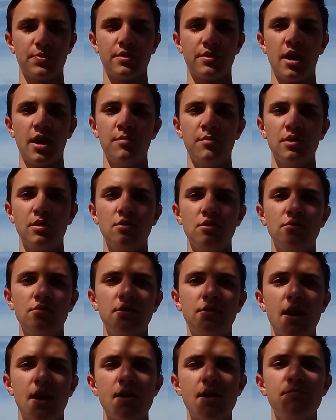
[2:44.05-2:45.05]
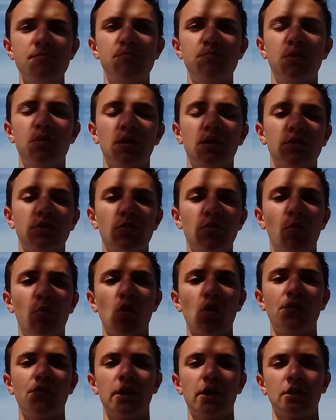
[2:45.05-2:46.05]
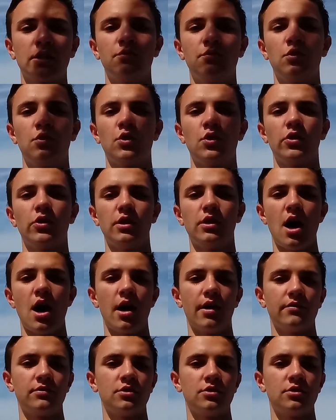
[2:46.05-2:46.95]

can be used dead, but they're more effective when they're alive.